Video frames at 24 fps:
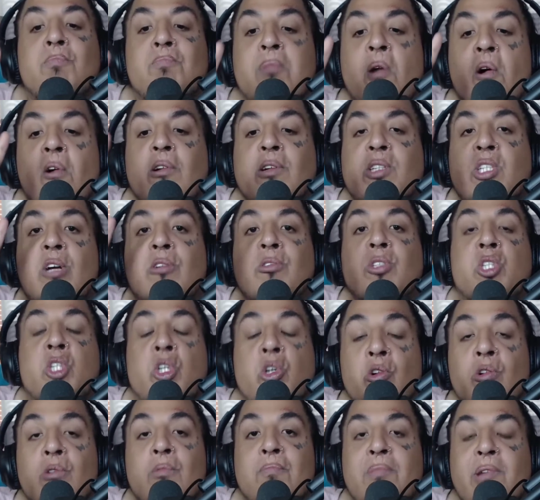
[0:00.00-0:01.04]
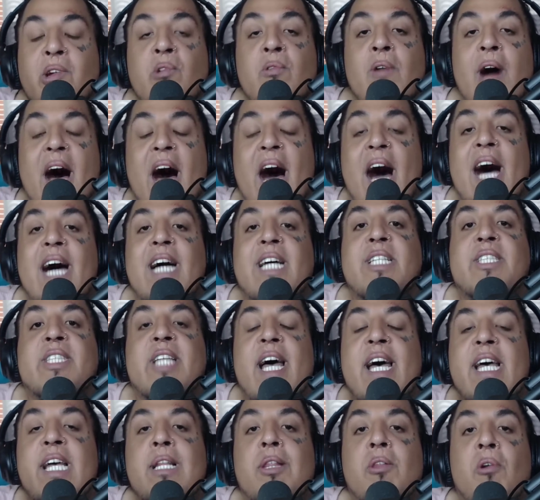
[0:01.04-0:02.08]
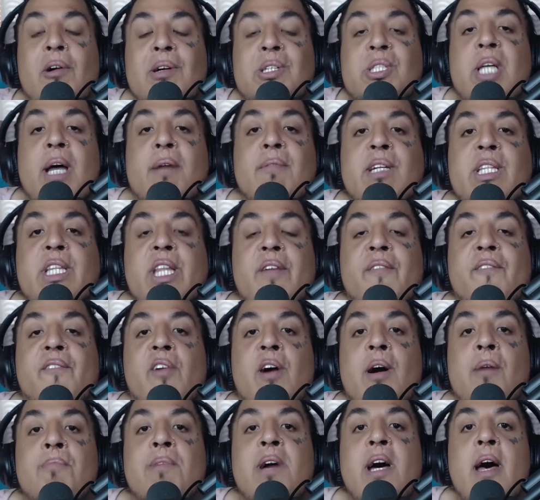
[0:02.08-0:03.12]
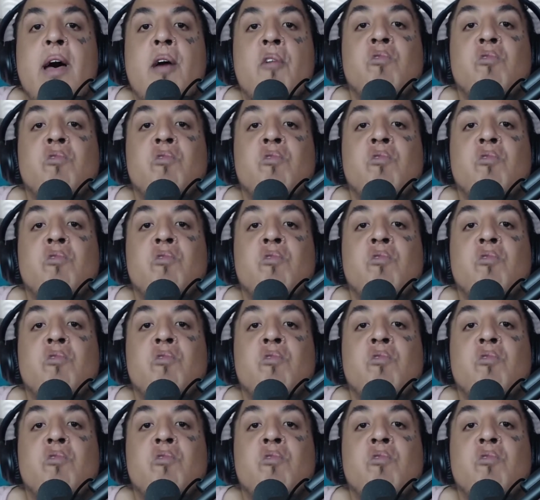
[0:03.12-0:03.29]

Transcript: Boruto's two blue eyes that he lost everything from.